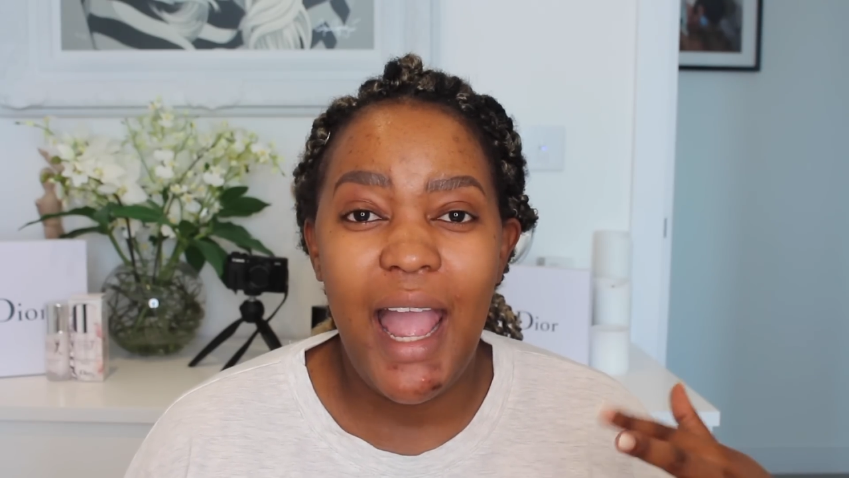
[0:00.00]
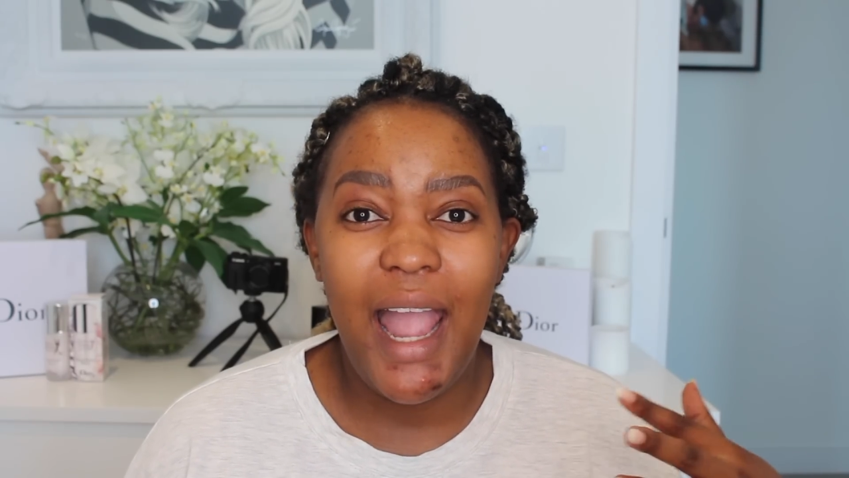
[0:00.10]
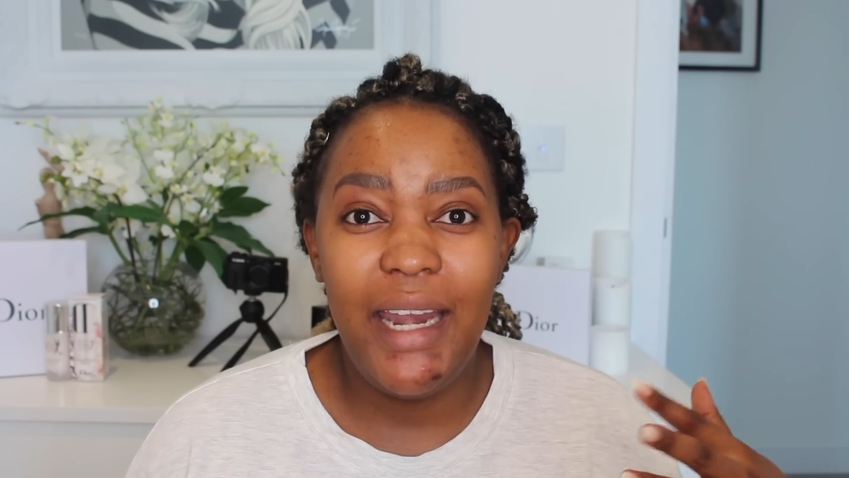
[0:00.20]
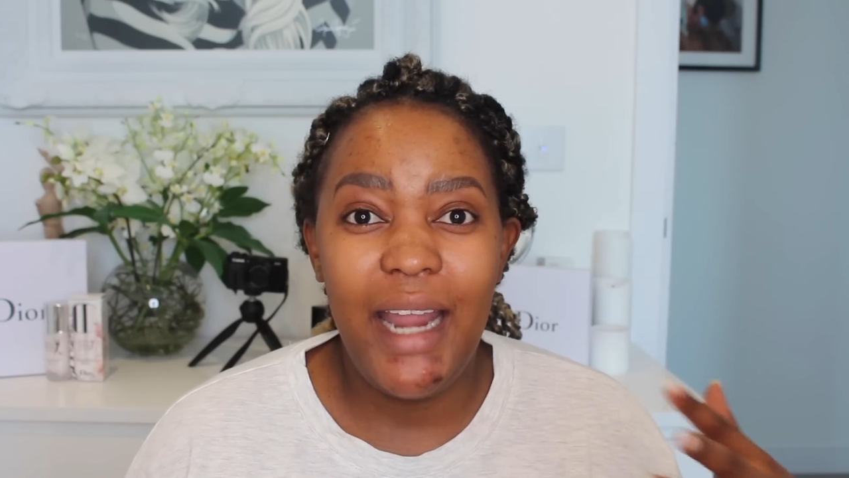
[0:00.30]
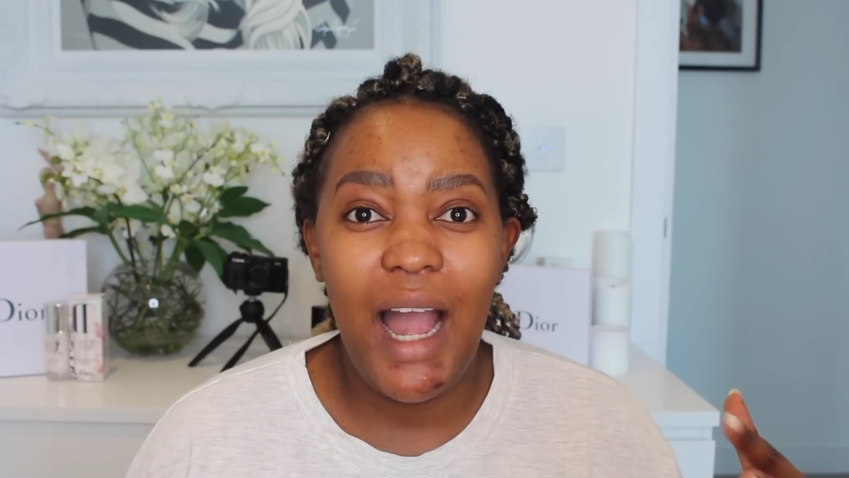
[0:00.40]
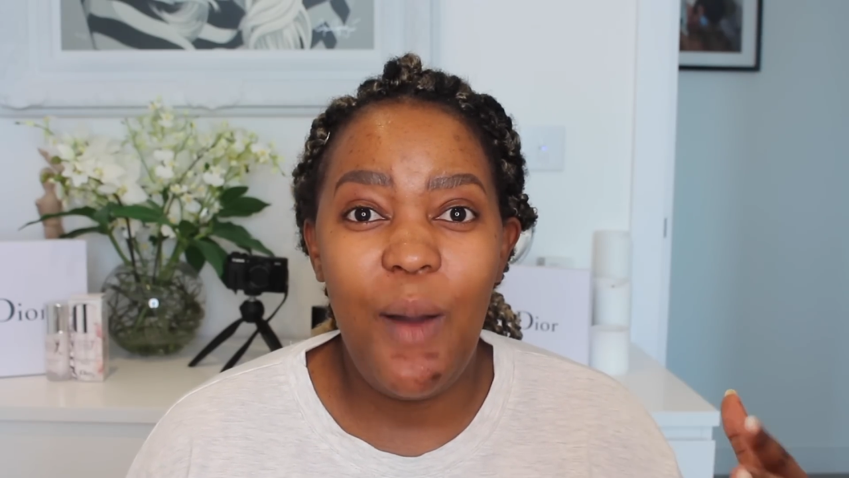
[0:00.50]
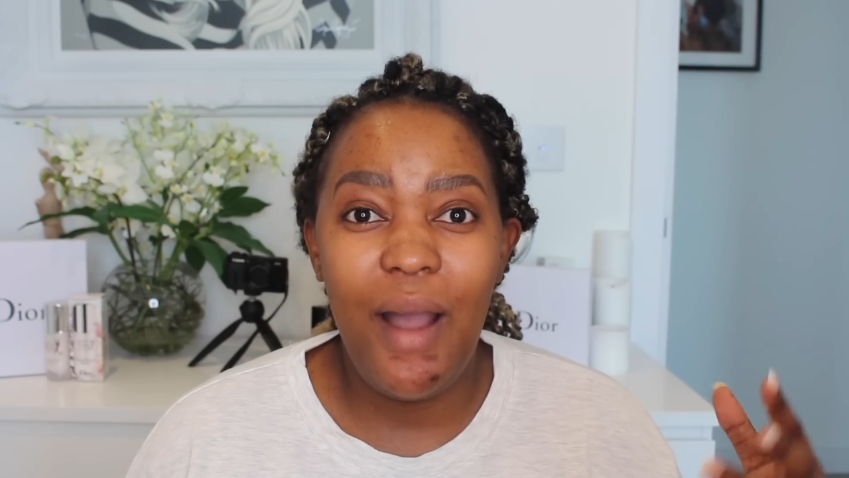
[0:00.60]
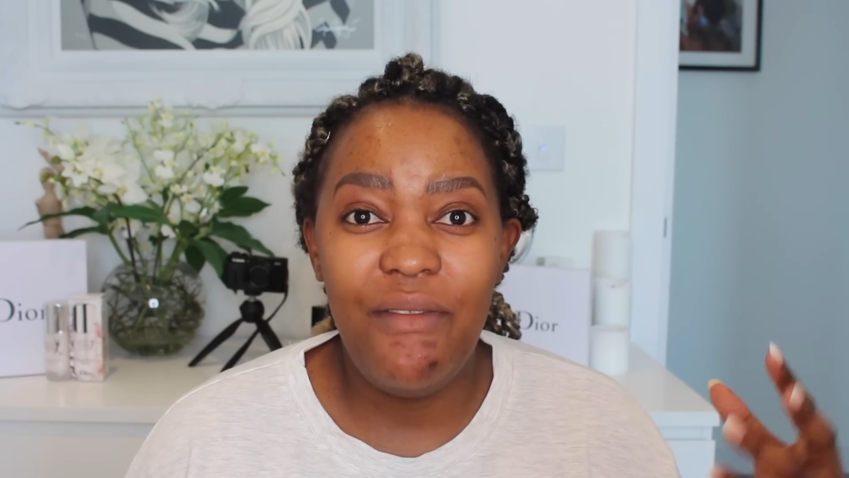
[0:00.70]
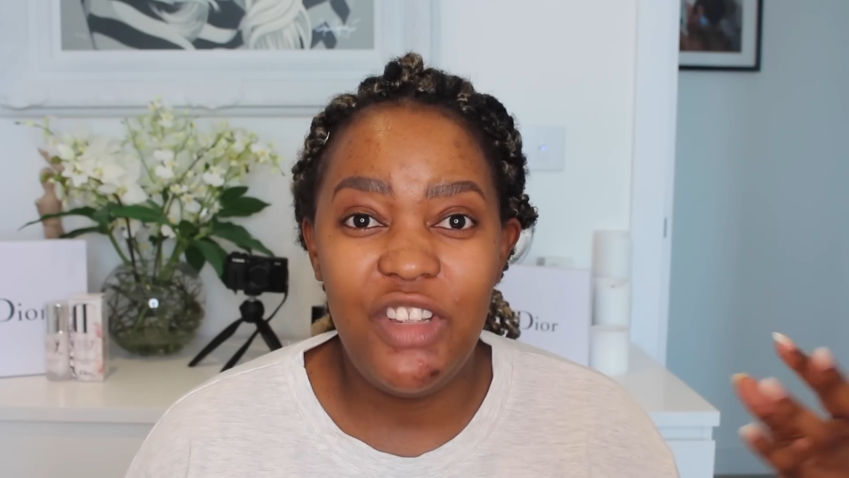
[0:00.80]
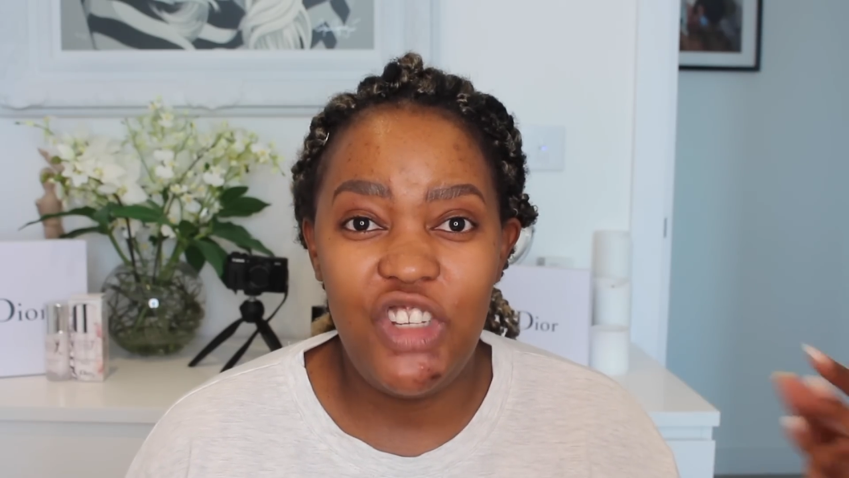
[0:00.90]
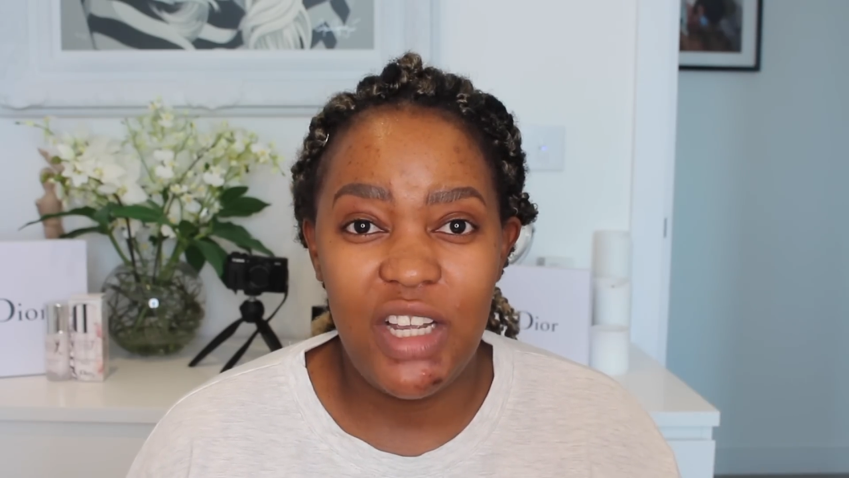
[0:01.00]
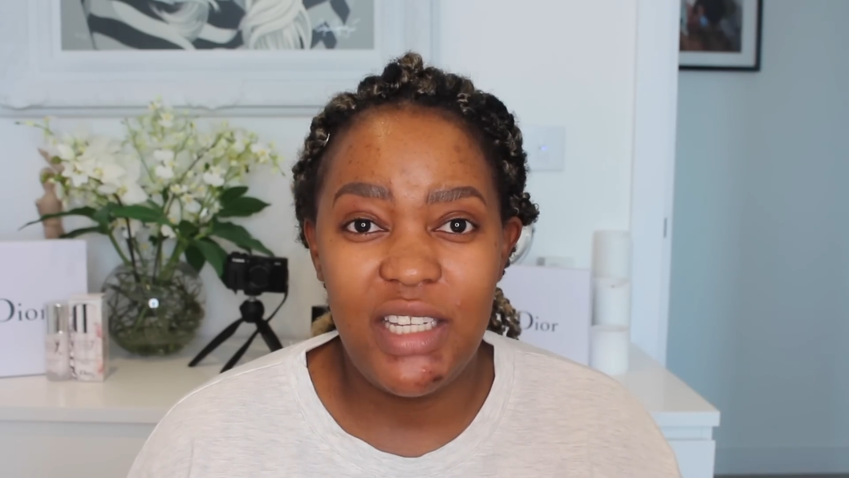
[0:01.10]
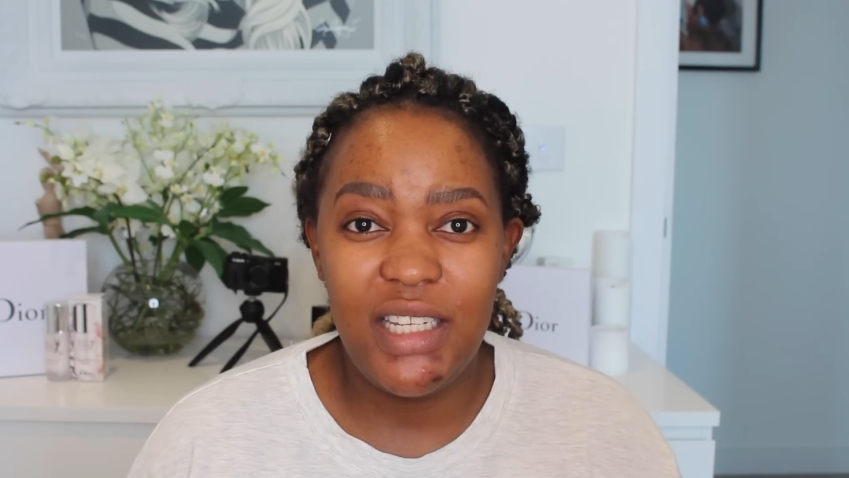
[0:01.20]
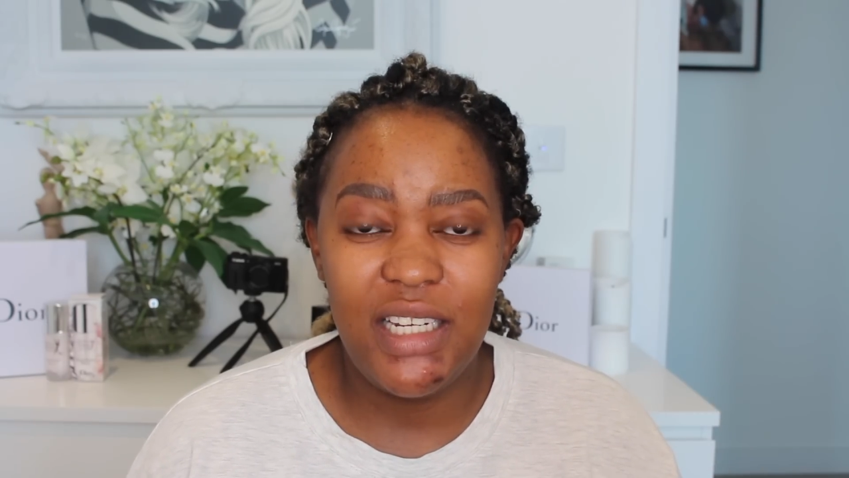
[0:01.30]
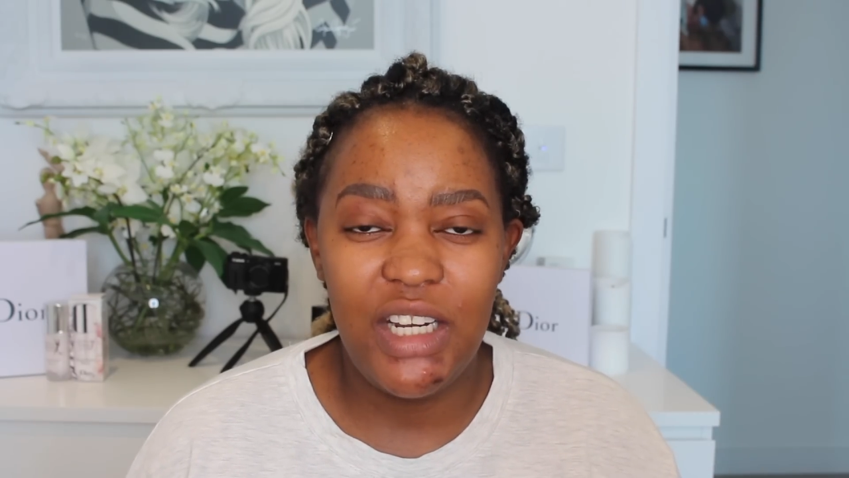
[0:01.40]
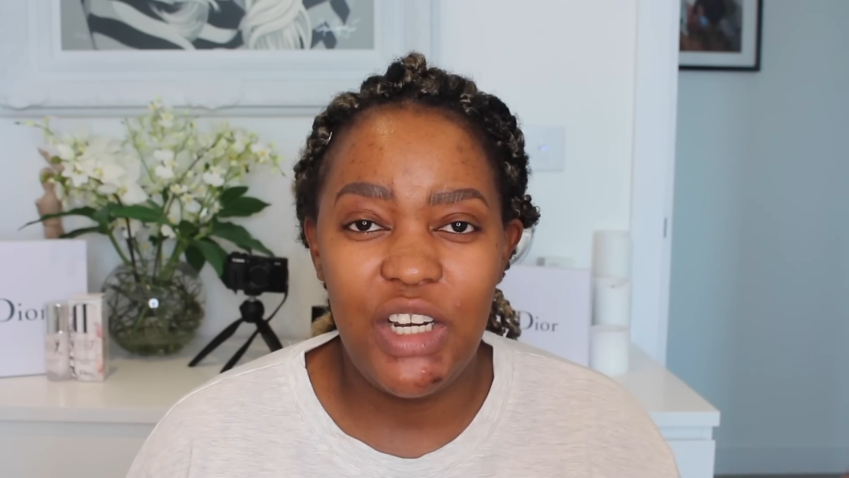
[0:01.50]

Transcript: and how I've adjusted